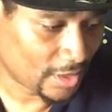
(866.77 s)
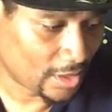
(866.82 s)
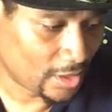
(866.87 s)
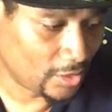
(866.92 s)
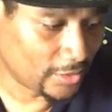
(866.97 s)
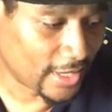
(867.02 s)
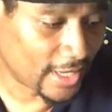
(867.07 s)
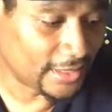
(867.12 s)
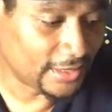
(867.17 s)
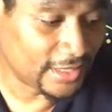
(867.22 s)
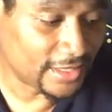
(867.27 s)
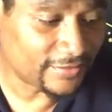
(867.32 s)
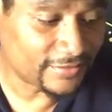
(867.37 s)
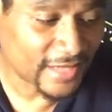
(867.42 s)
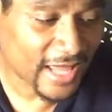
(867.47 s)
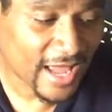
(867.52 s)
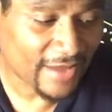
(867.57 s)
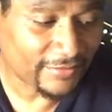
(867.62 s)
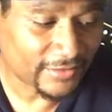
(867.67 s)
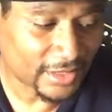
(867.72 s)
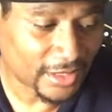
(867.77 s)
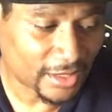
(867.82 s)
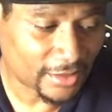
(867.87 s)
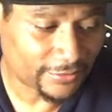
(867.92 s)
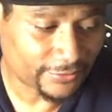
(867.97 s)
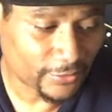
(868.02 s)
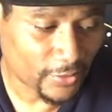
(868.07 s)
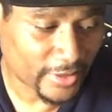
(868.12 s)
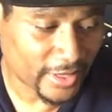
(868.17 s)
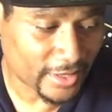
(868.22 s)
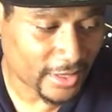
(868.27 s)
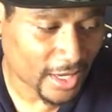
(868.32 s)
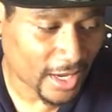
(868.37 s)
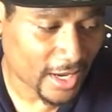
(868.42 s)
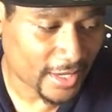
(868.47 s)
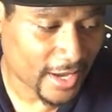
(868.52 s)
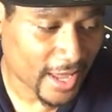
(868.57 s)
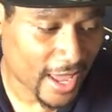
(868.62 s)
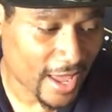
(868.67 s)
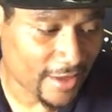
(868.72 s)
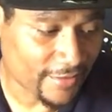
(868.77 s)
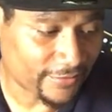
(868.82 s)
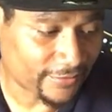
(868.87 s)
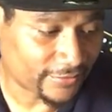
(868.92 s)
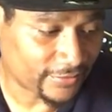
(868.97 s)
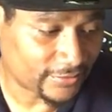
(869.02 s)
Okay, live, laugh, love, 49F.